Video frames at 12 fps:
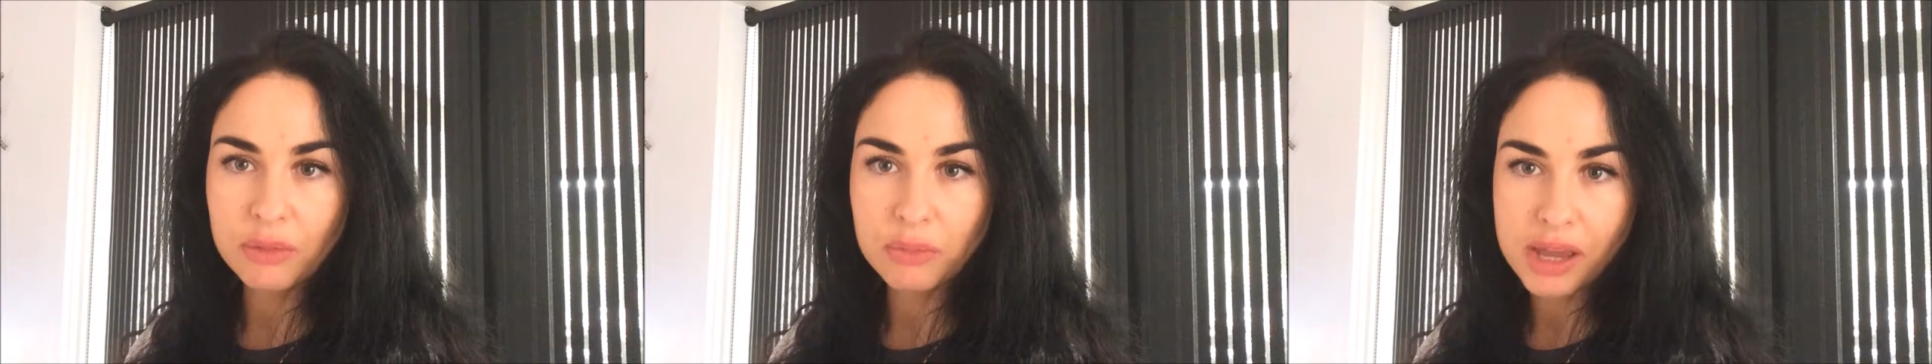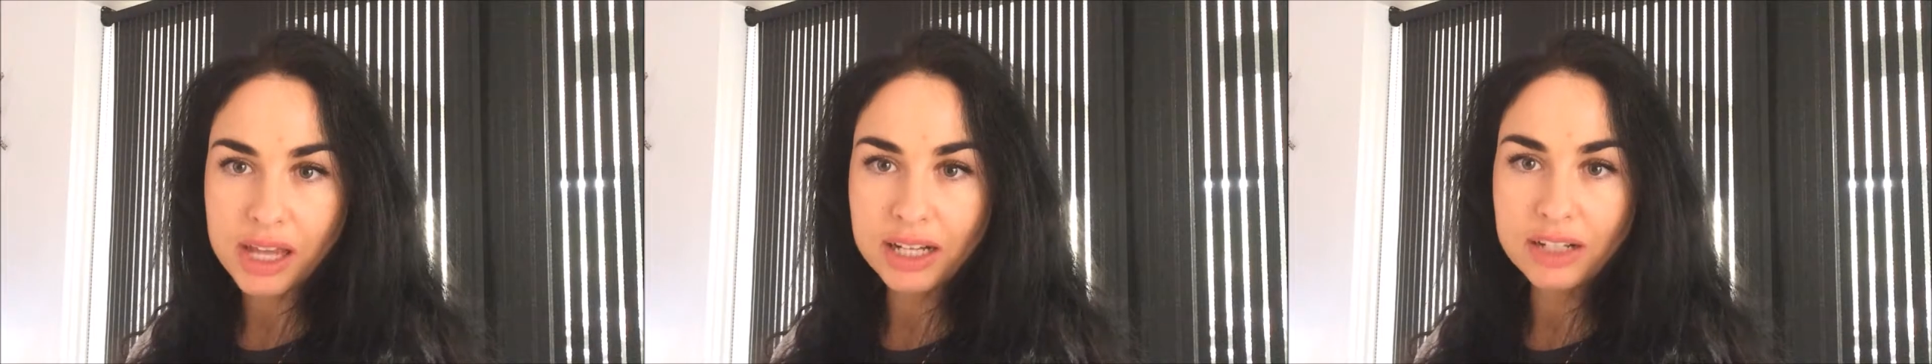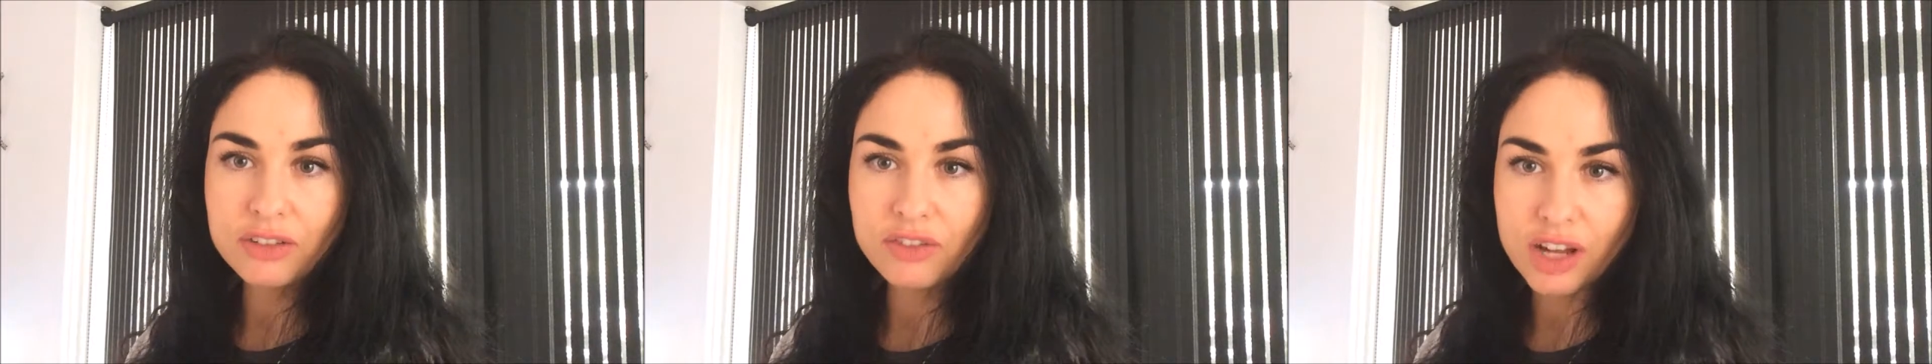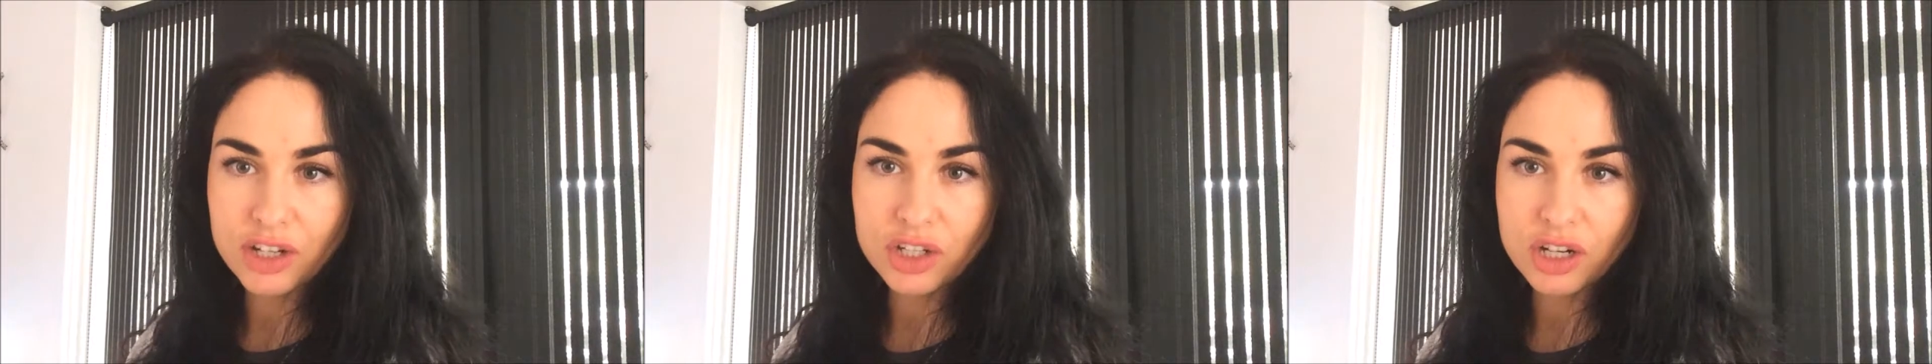at my little
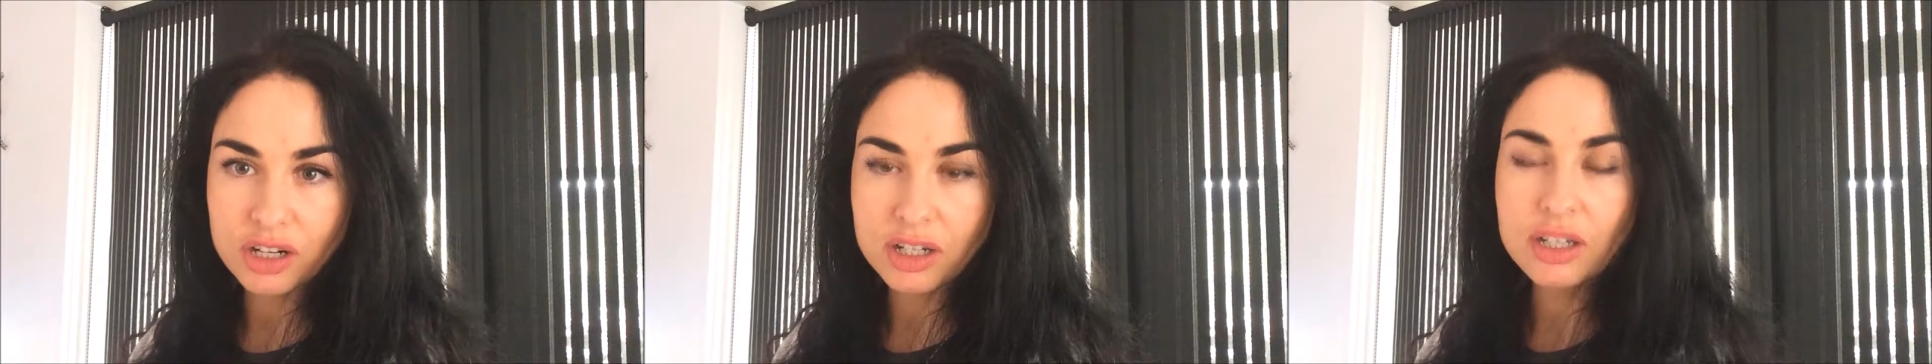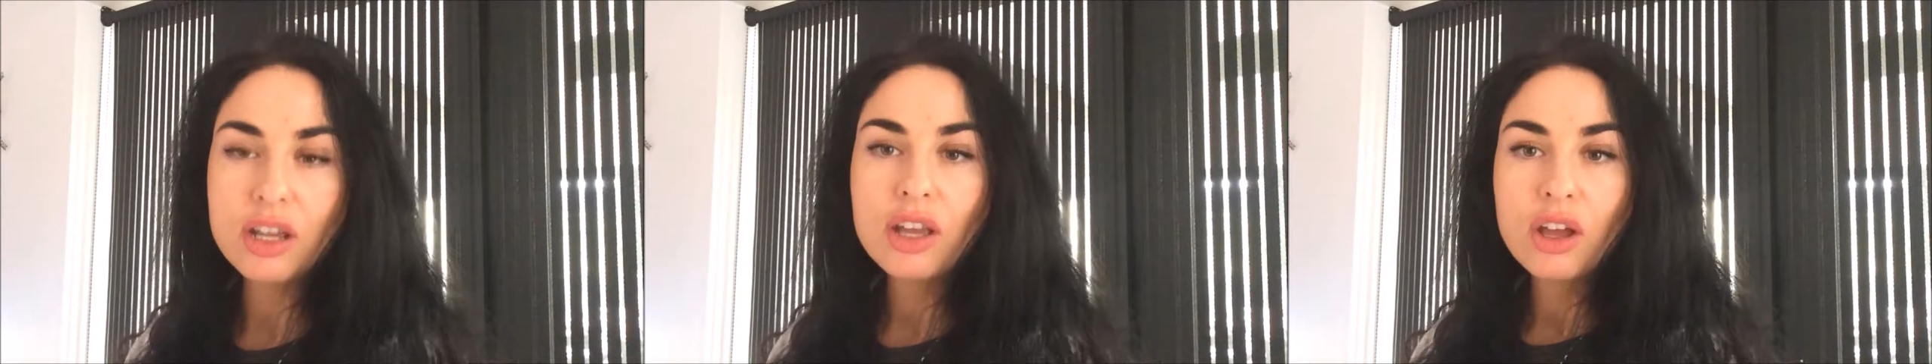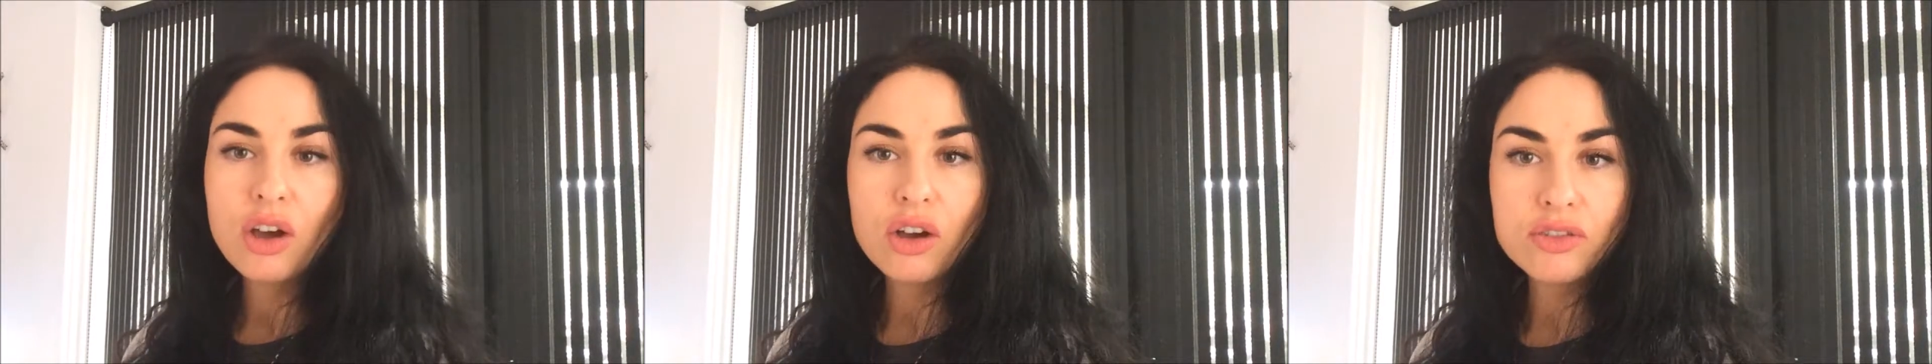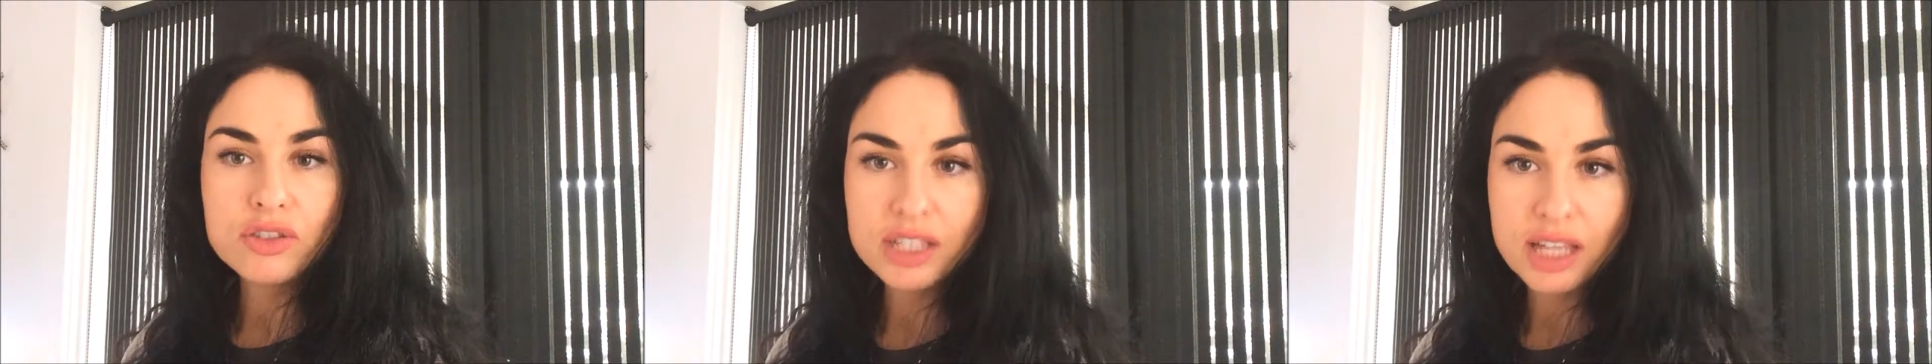flashcard
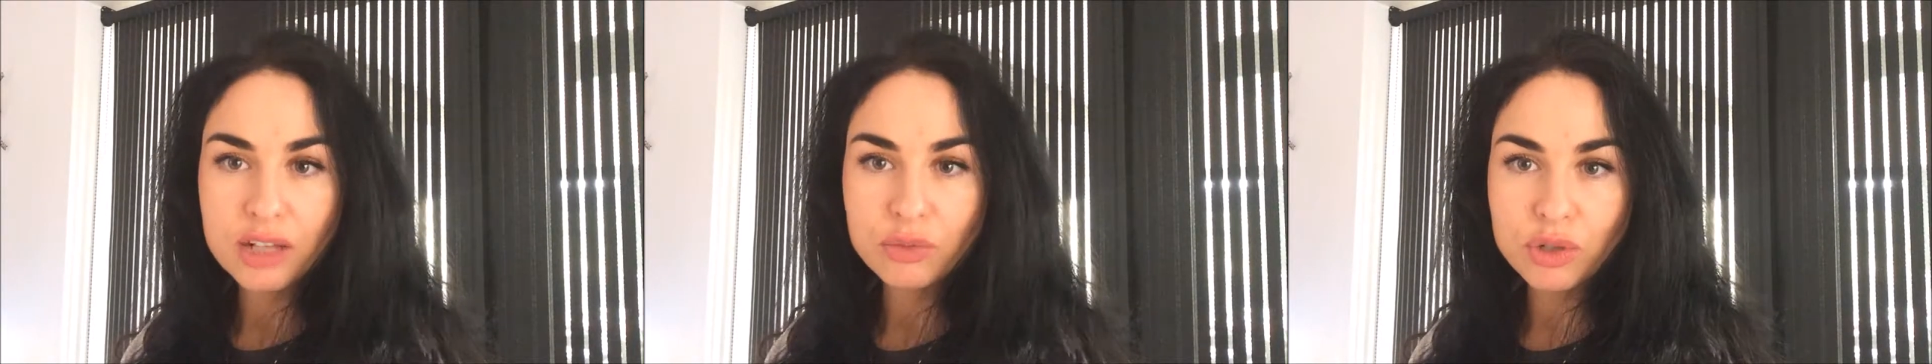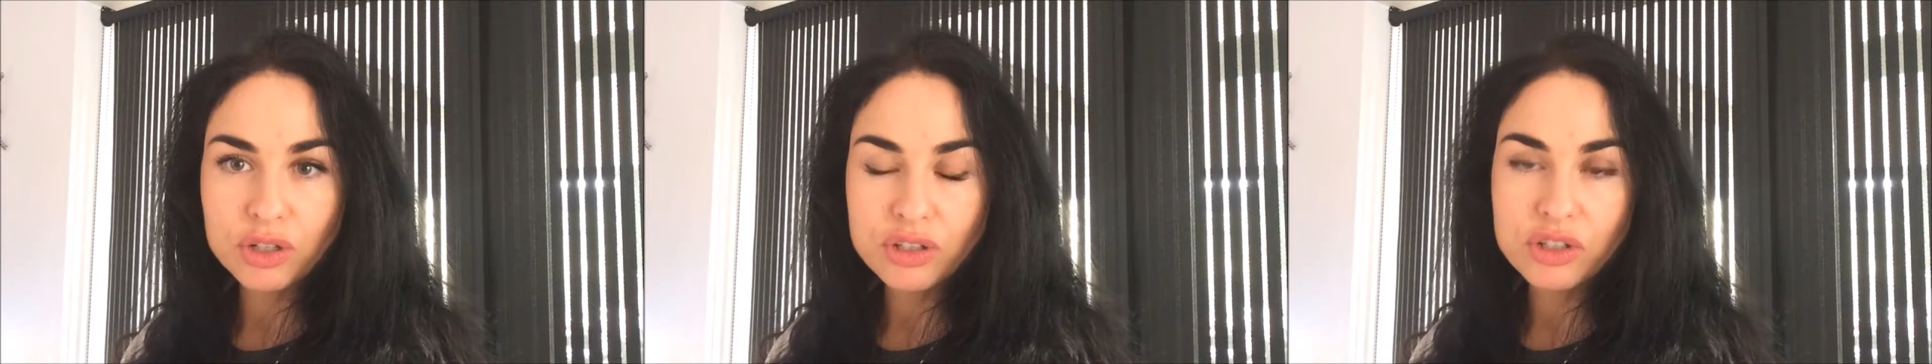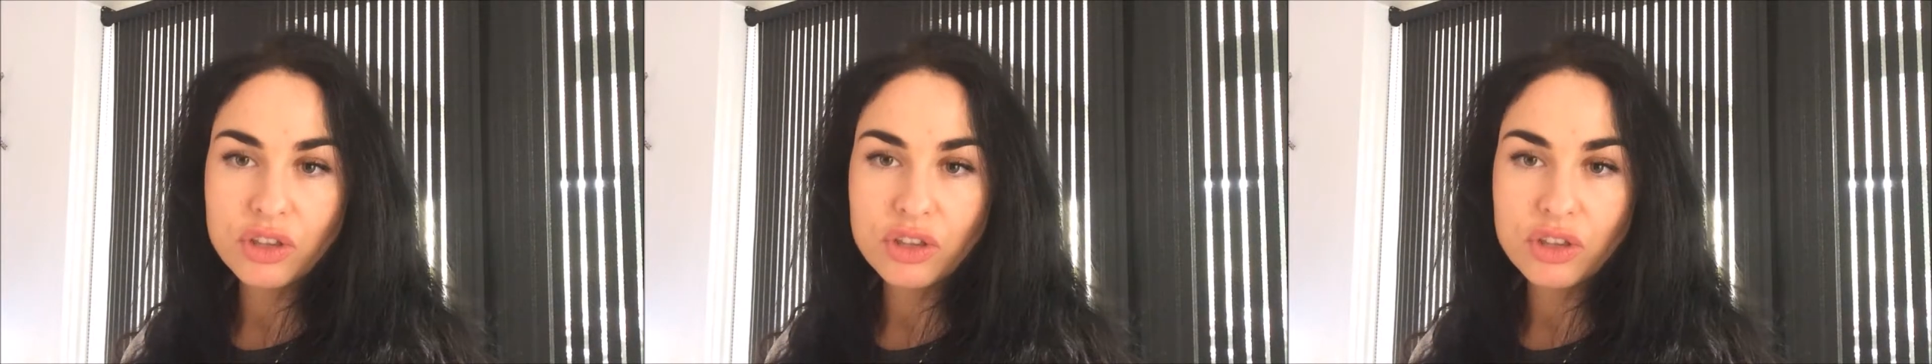of sad words,